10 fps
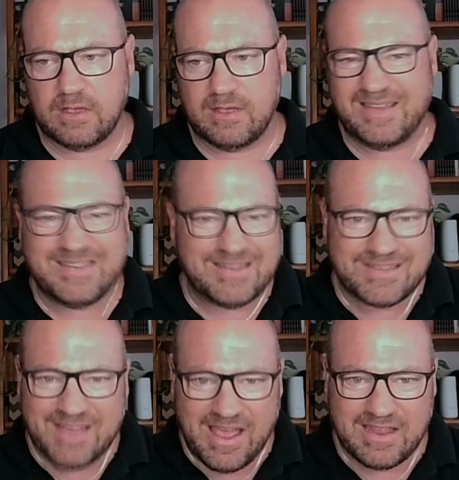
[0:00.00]
That's
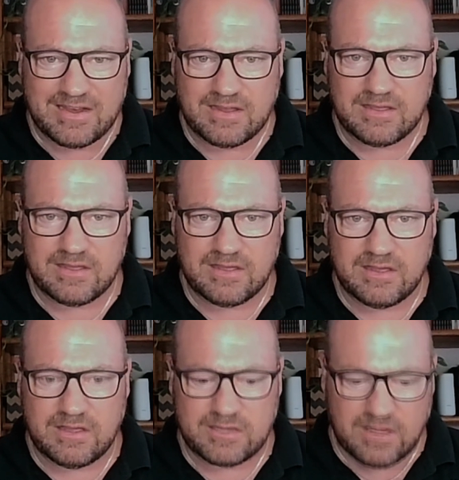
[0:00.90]
insane.
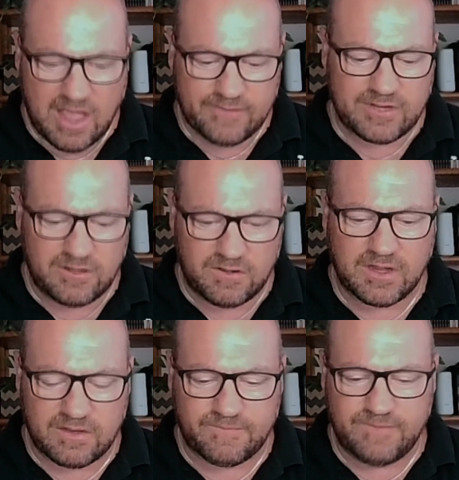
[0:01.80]
So you have to log
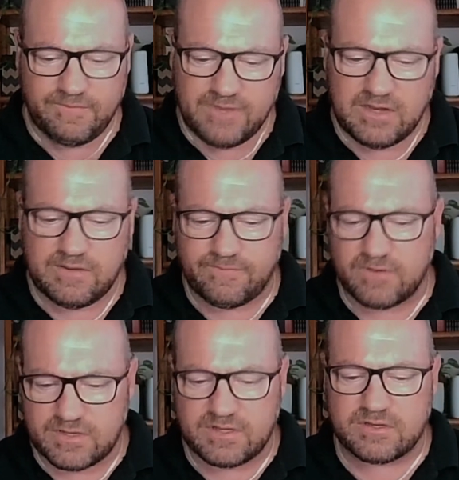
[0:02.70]
into 50
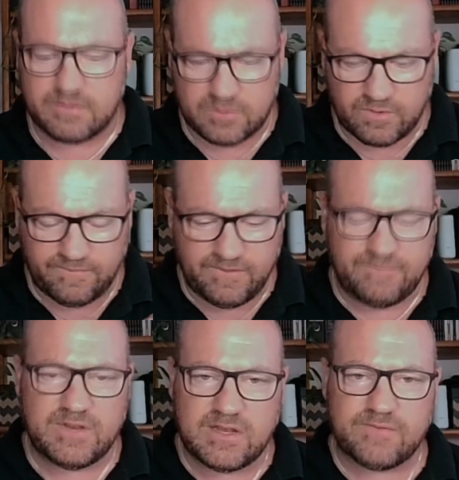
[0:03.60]
different systems with
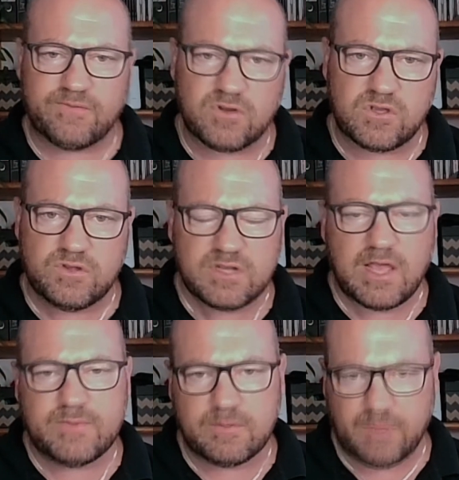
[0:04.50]
50 different
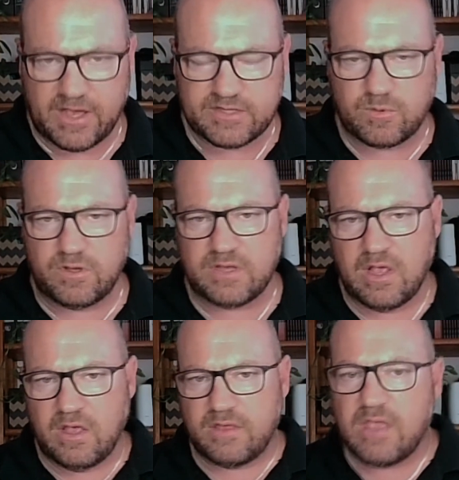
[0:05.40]
usernames and passwords
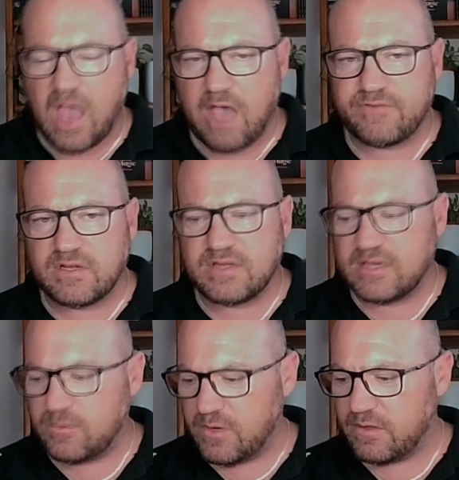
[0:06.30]
that you have to
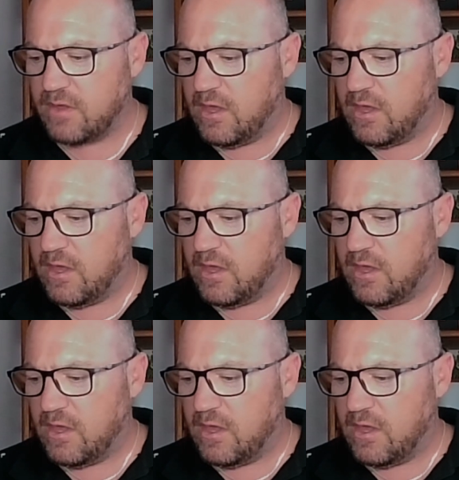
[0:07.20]
deal with